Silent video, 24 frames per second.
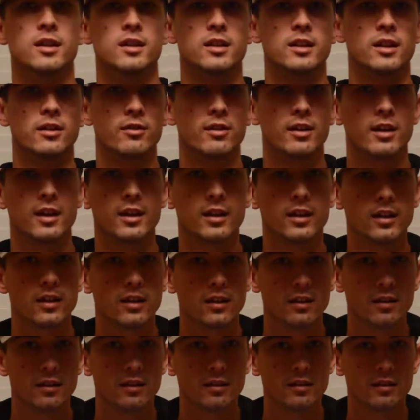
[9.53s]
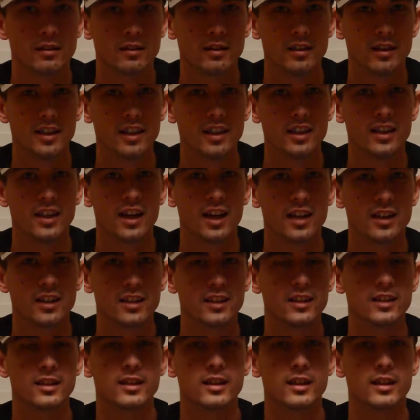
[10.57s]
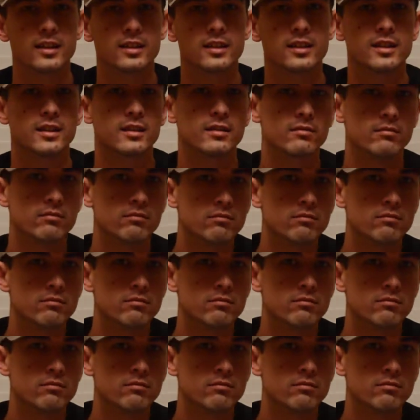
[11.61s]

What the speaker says: Never had any idea that I'd get